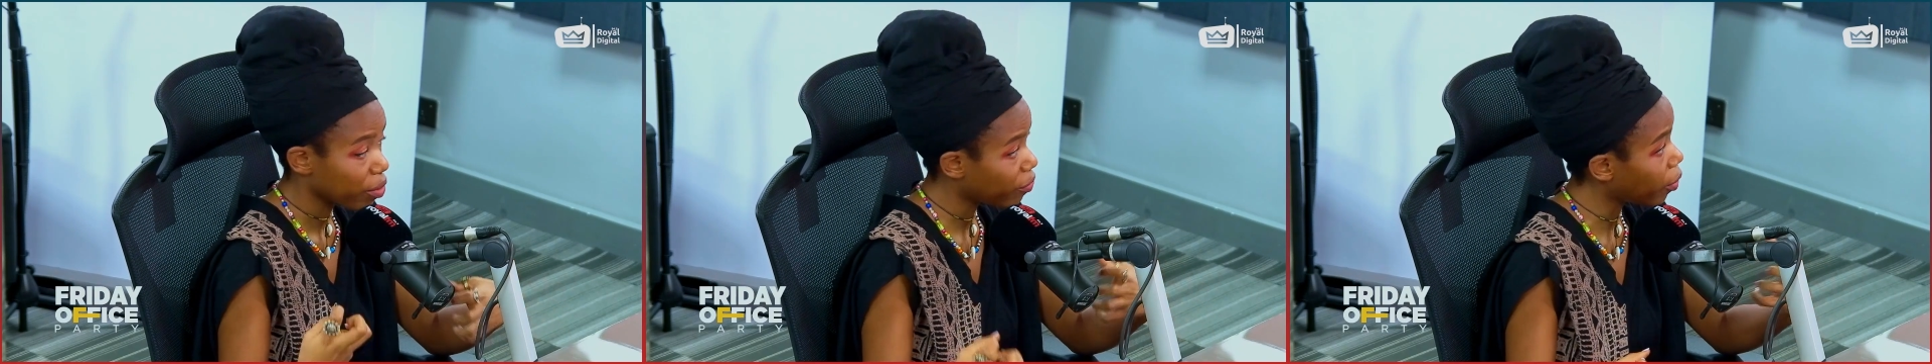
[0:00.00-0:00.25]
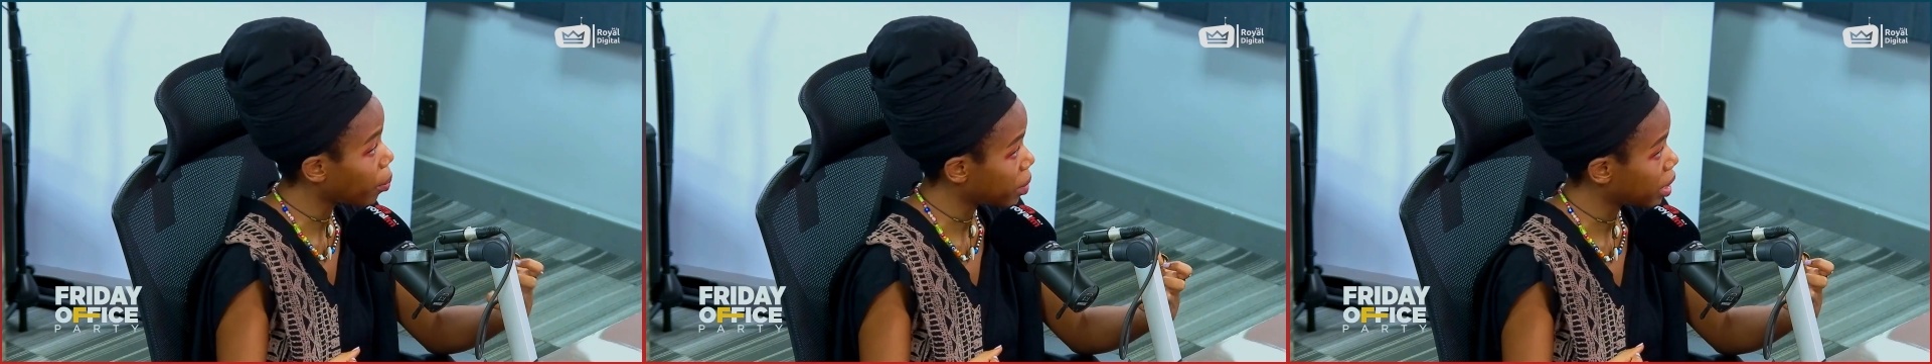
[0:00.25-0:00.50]

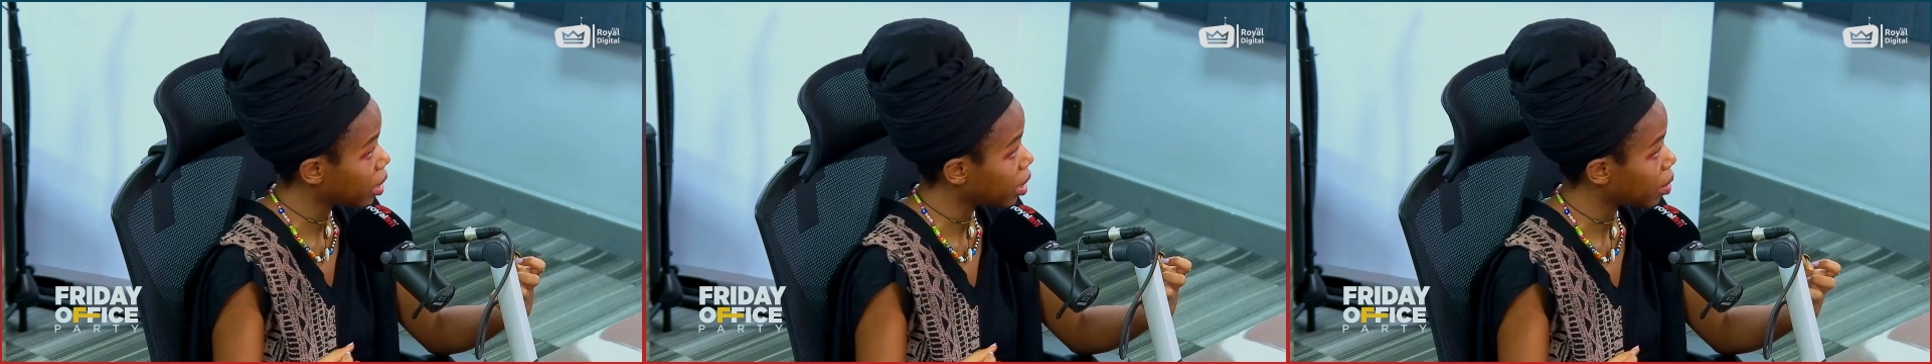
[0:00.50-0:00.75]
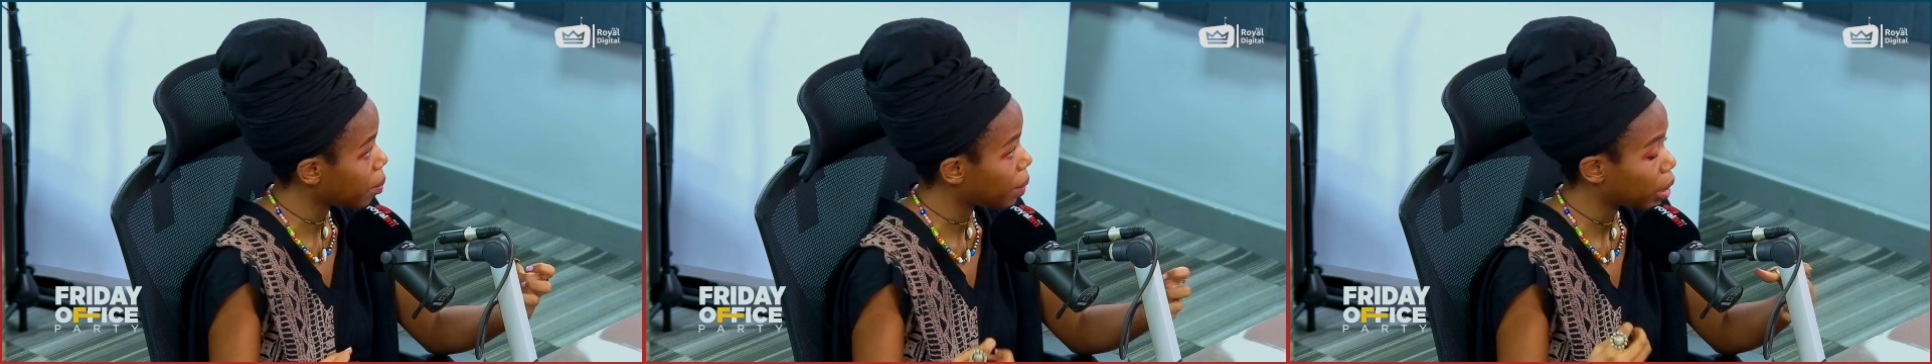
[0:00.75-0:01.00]

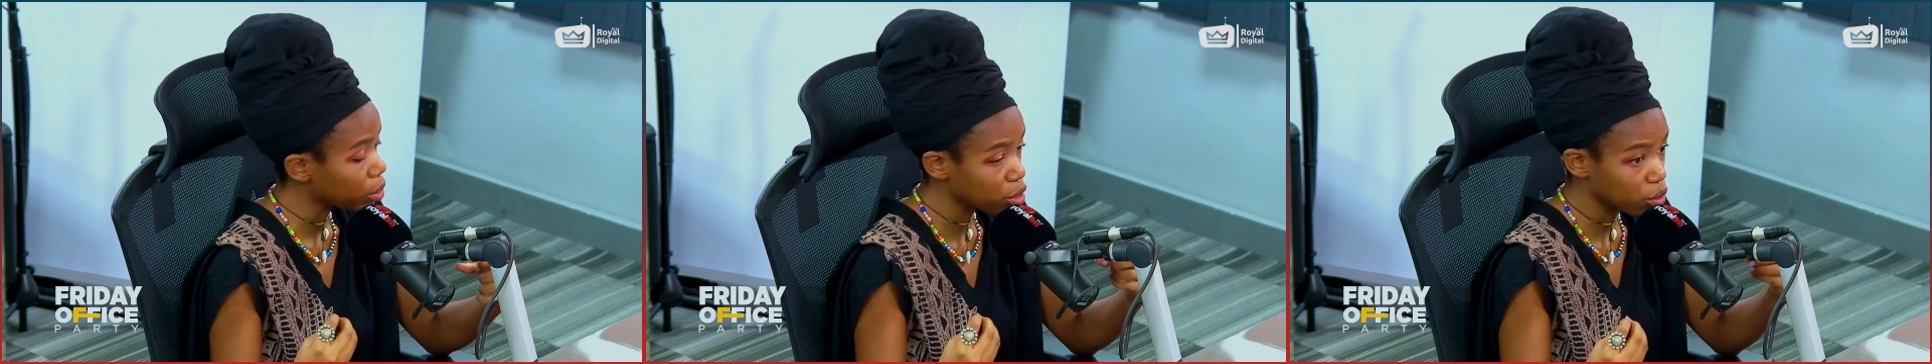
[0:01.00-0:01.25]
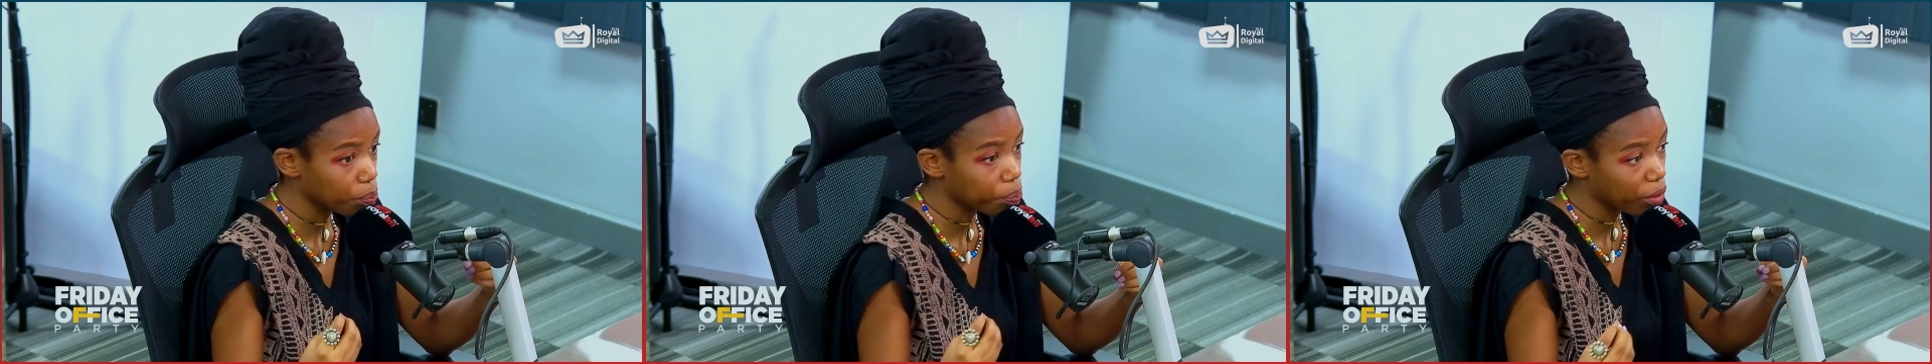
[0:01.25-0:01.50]
performing, but
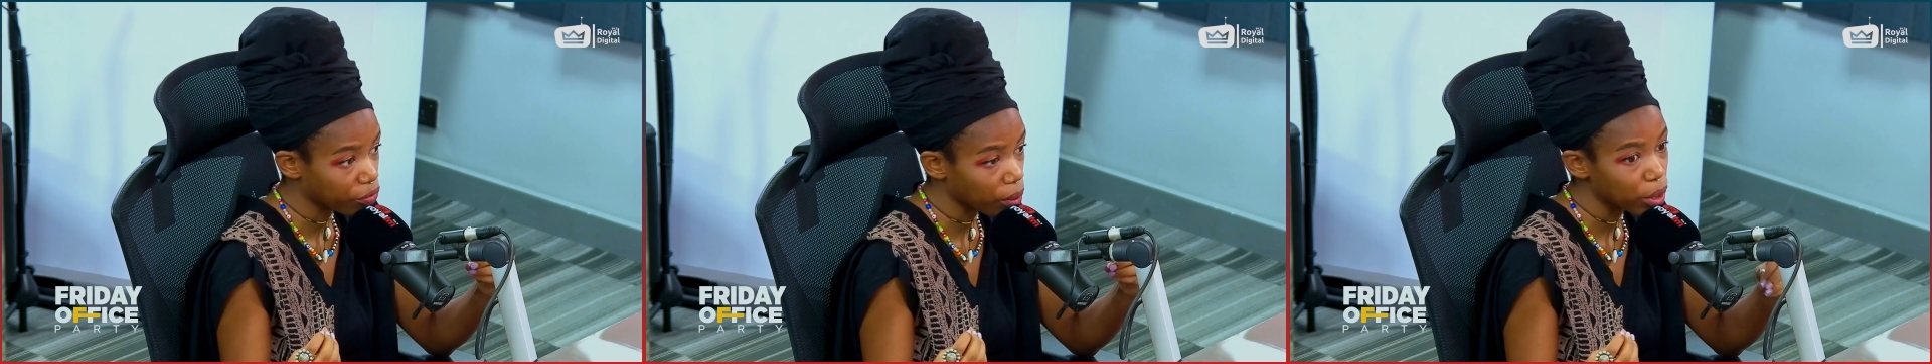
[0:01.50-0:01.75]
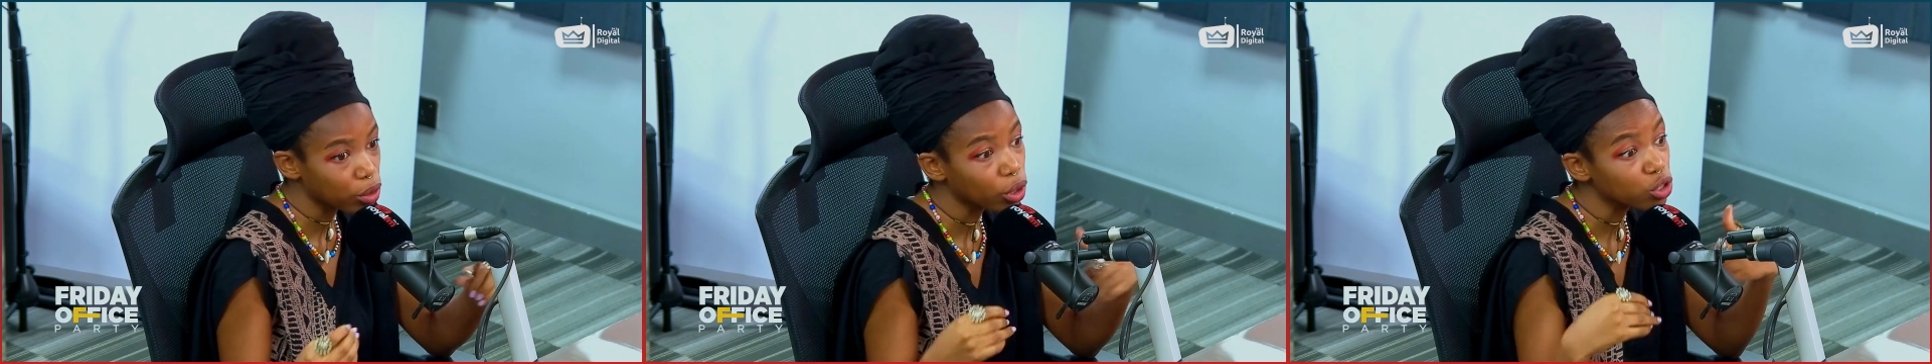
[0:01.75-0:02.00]
also
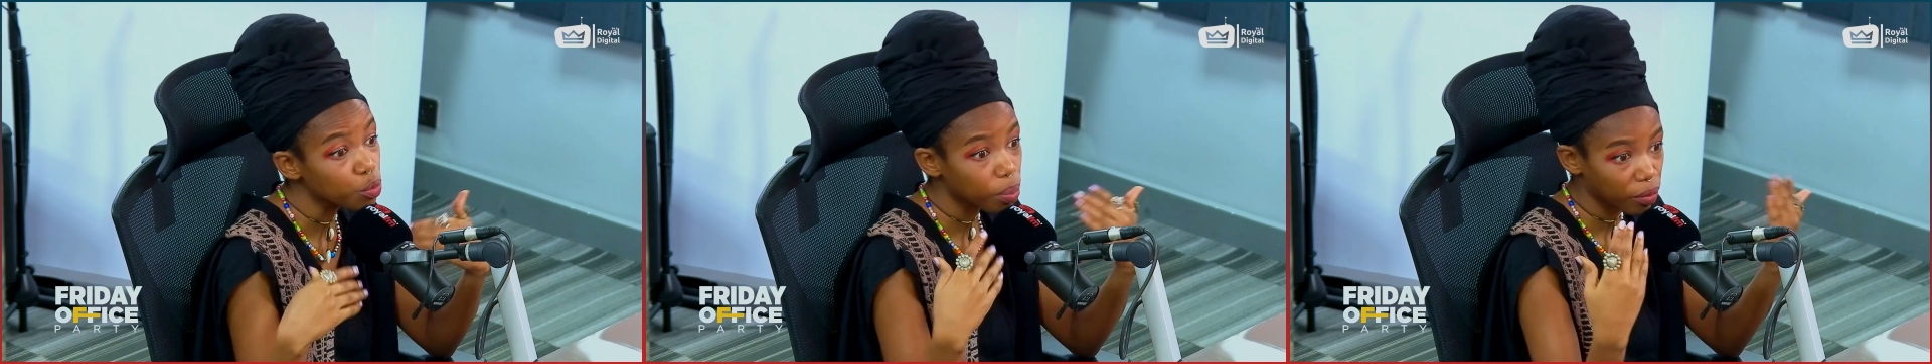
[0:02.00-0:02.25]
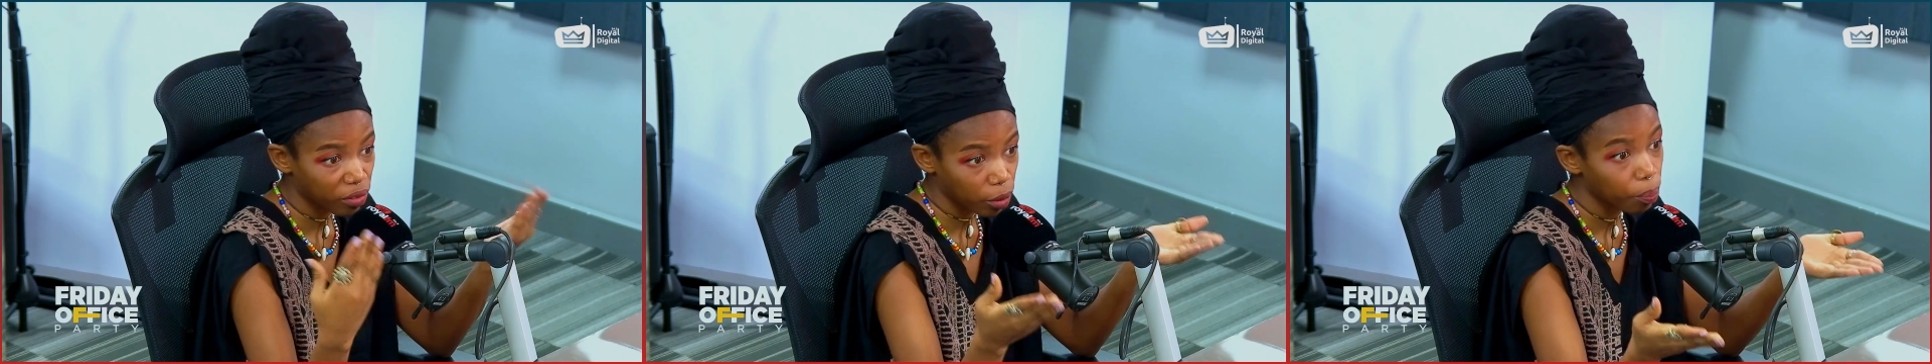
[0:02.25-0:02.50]
performing not to
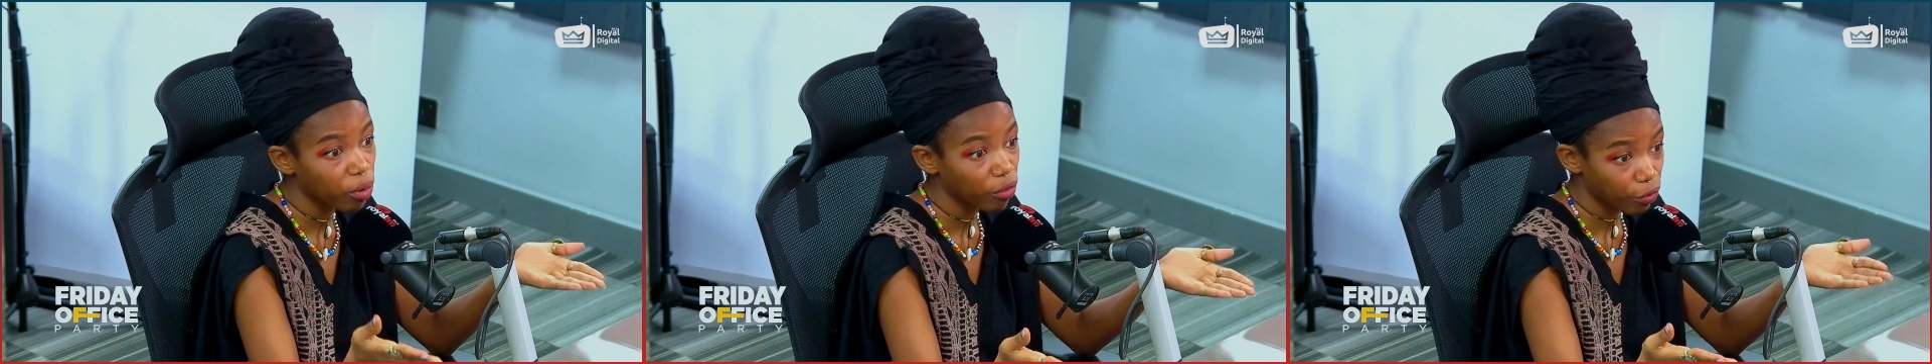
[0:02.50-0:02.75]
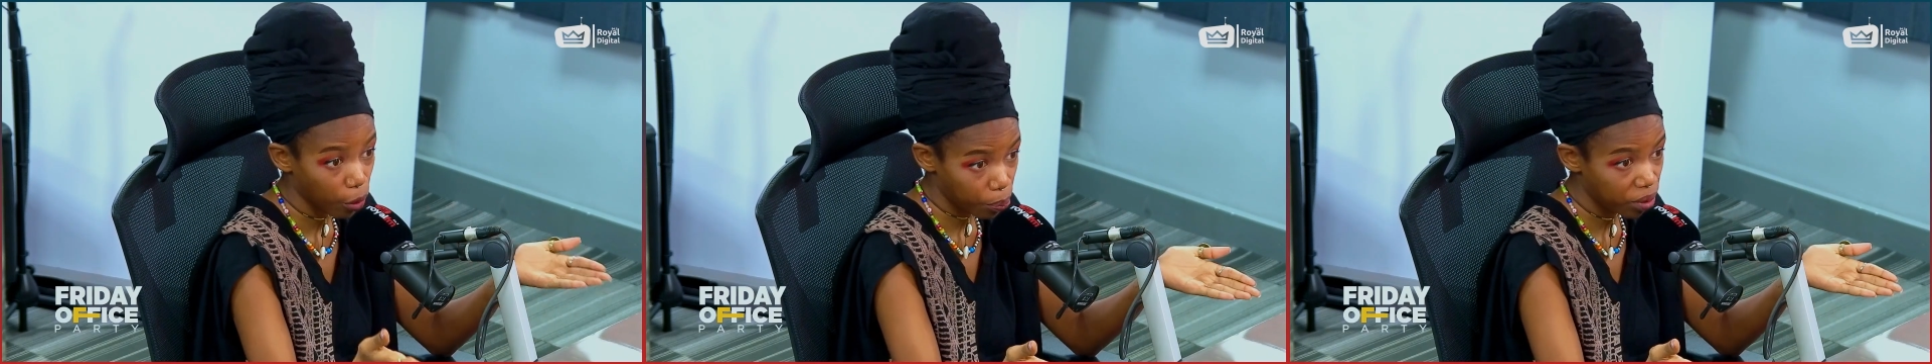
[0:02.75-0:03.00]
perform
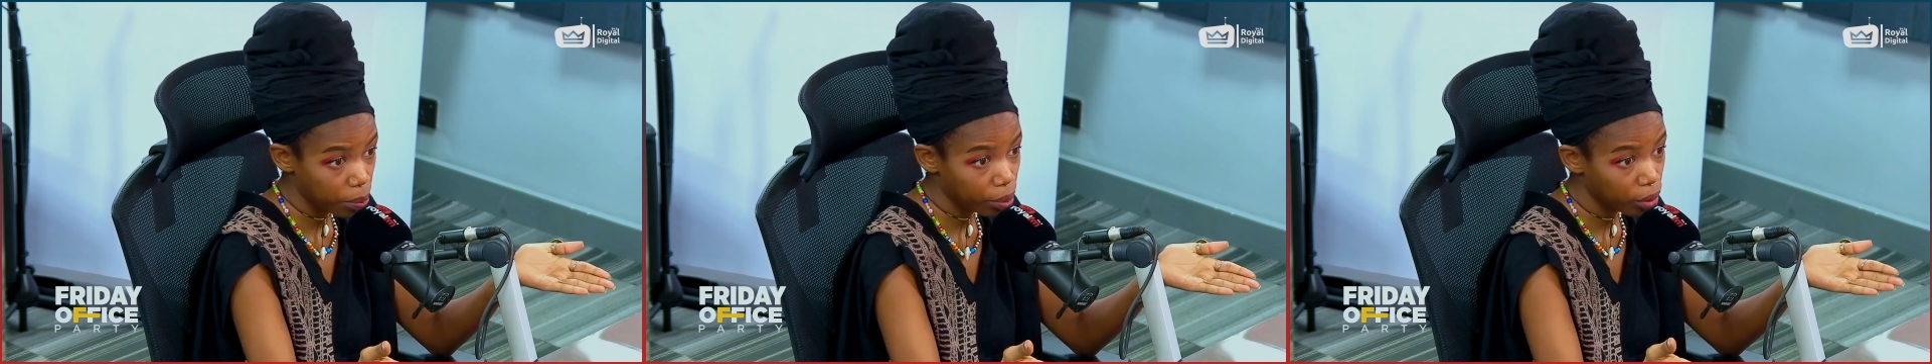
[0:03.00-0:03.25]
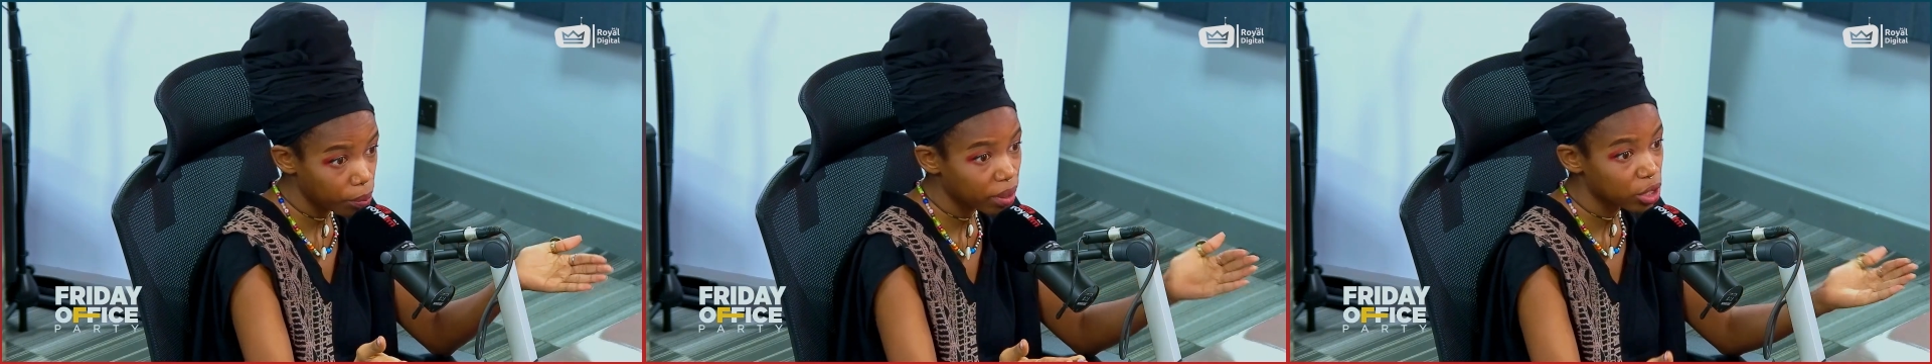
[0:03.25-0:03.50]
for people,